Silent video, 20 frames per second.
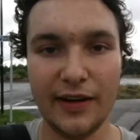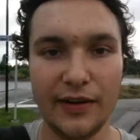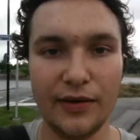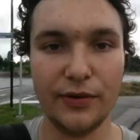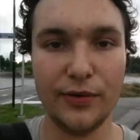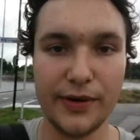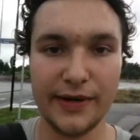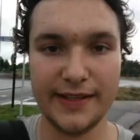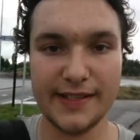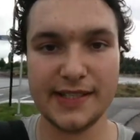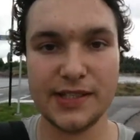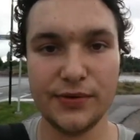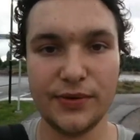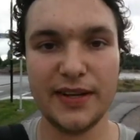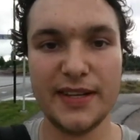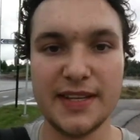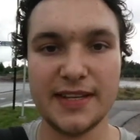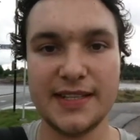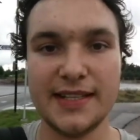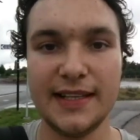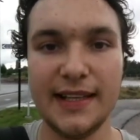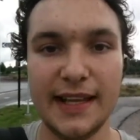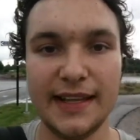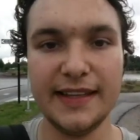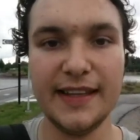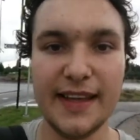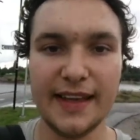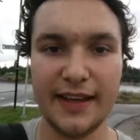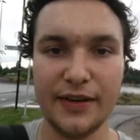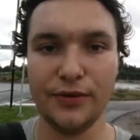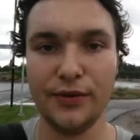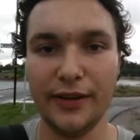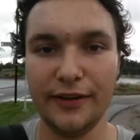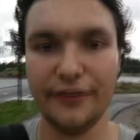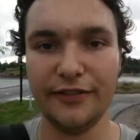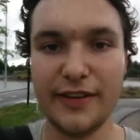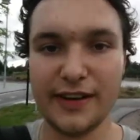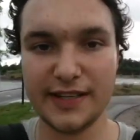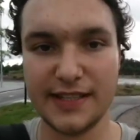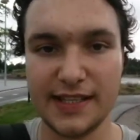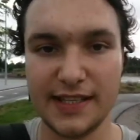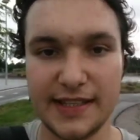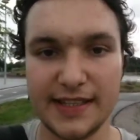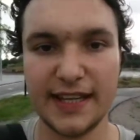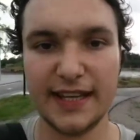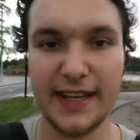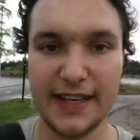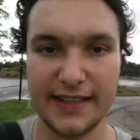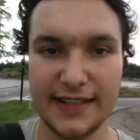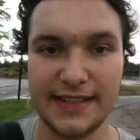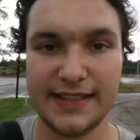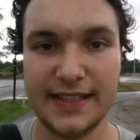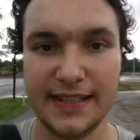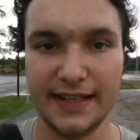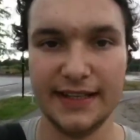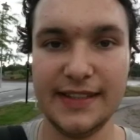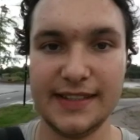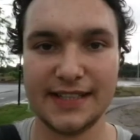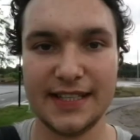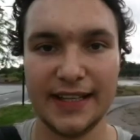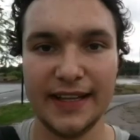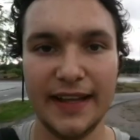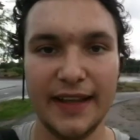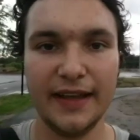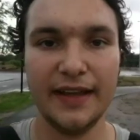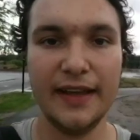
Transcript: or in Swedish Universitetet